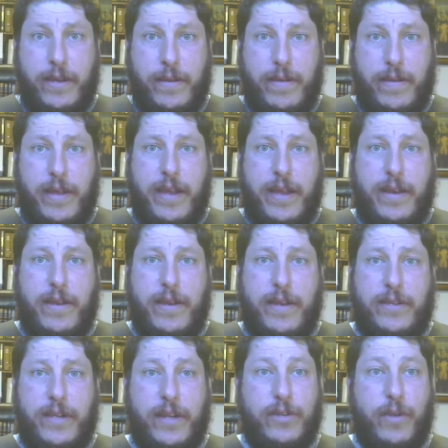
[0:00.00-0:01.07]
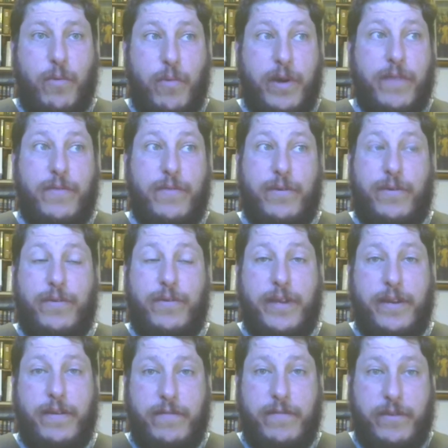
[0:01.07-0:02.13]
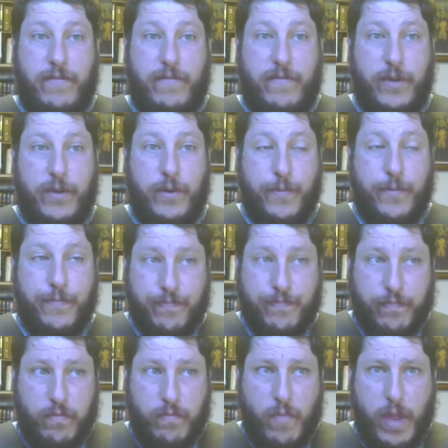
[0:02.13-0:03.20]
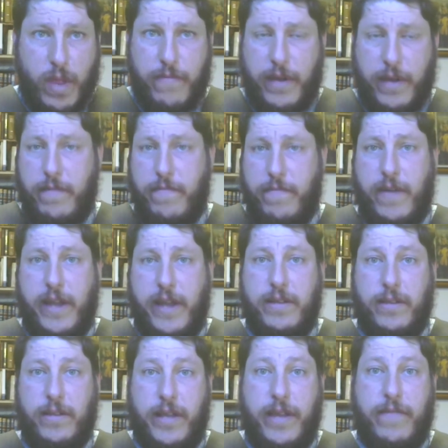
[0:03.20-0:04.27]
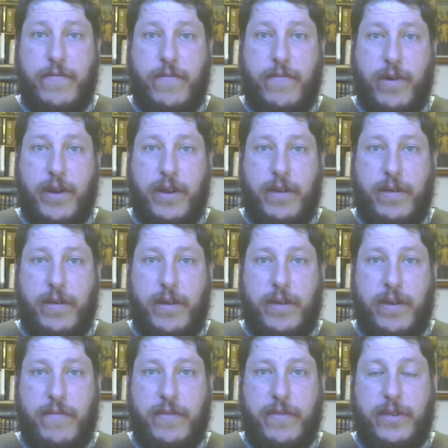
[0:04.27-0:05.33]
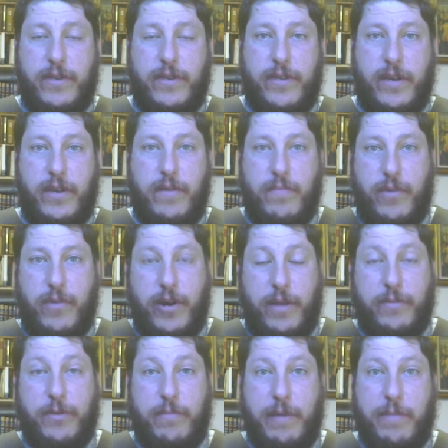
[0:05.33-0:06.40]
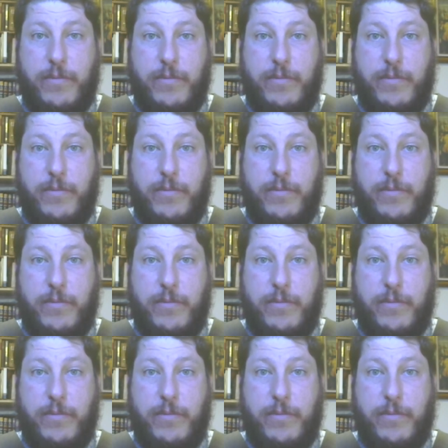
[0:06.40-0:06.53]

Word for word: and uh, it's actually a wonderful little thing to, to view if i can find the link for it I'll, I'll give it to you so you can put it up so people